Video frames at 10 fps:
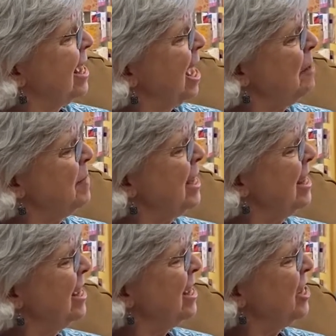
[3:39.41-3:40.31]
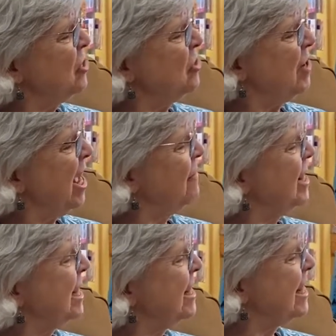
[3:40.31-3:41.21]
I mean, you don't have
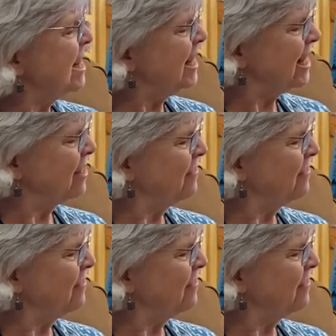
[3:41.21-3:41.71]
any decent